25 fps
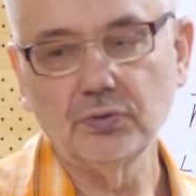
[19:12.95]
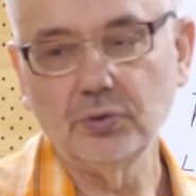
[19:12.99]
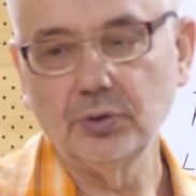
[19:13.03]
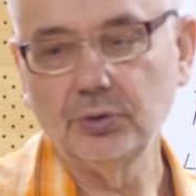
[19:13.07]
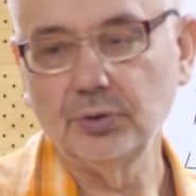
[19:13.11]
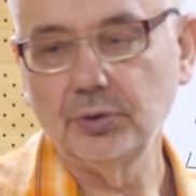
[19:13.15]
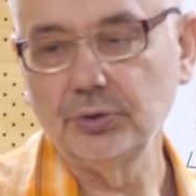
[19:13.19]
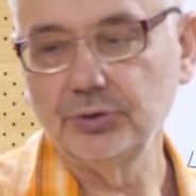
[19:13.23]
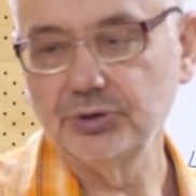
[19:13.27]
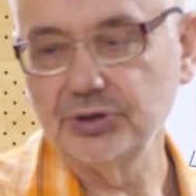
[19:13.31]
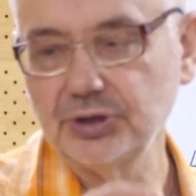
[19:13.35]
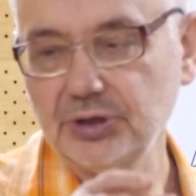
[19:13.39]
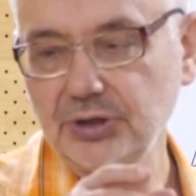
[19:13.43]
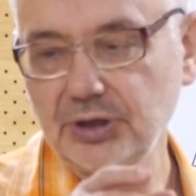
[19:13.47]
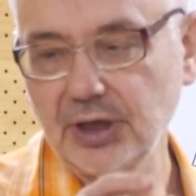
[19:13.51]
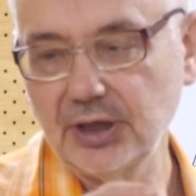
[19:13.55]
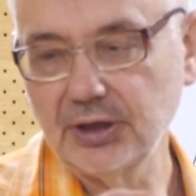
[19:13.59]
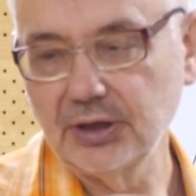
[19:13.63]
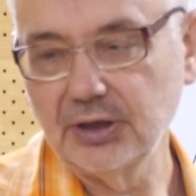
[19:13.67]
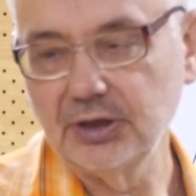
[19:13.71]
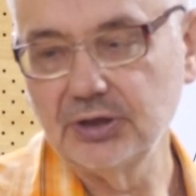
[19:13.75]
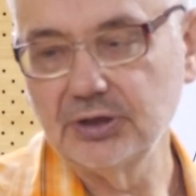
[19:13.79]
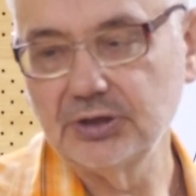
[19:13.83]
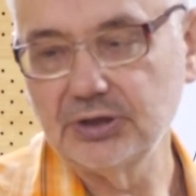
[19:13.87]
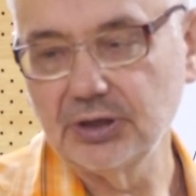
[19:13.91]
First of all, on
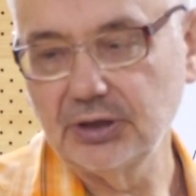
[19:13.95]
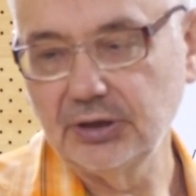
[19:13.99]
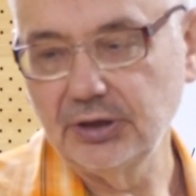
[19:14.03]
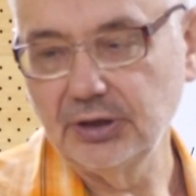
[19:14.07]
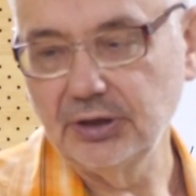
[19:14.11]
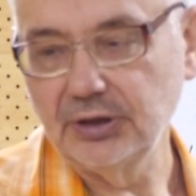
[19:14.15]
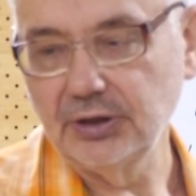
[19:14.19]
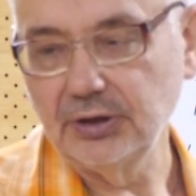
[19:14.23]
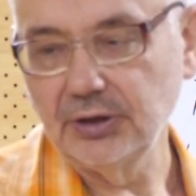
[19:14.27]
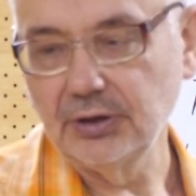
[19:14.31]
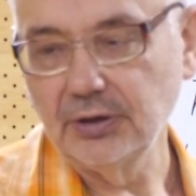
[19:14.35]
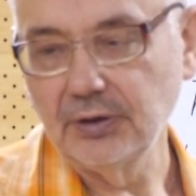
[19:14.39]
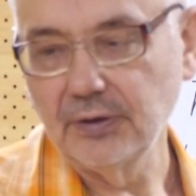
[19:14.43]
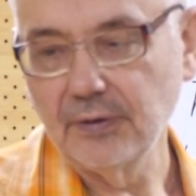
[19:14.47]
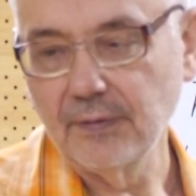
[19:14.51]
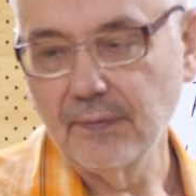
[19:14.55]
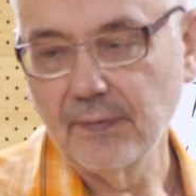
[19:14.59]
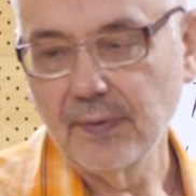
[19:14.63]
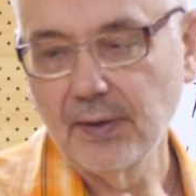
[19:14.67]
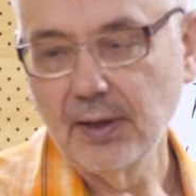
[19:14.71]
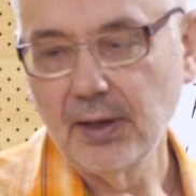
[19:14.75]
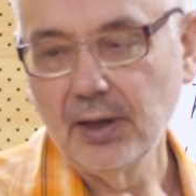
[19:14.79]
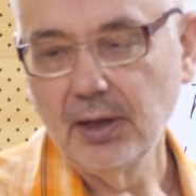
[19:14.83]
the tangent cylinder.